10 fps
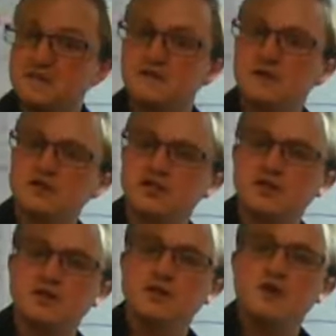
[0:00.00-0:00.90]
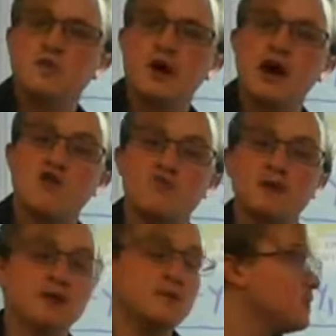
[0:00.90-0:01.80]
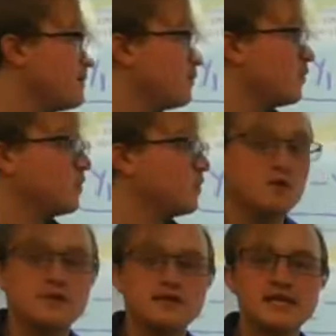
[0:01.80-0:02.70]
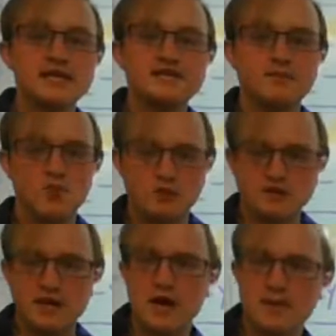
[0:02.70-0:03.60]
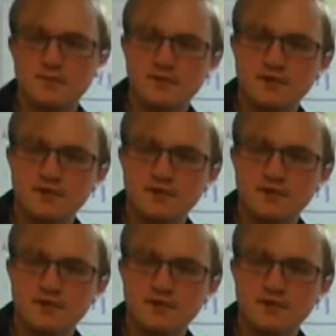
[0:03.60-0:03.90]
a function where however many people takes up more time.